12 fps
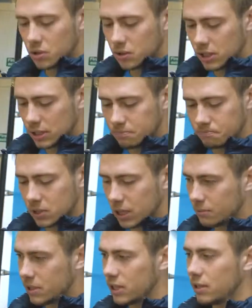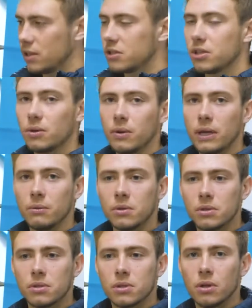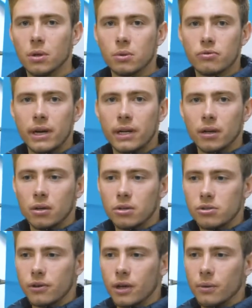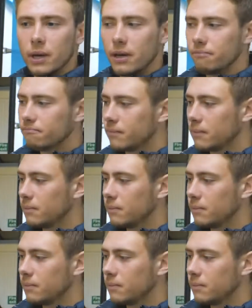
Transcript: As soon as I slipped into the suit, it was, you know, it was ready to go straight away.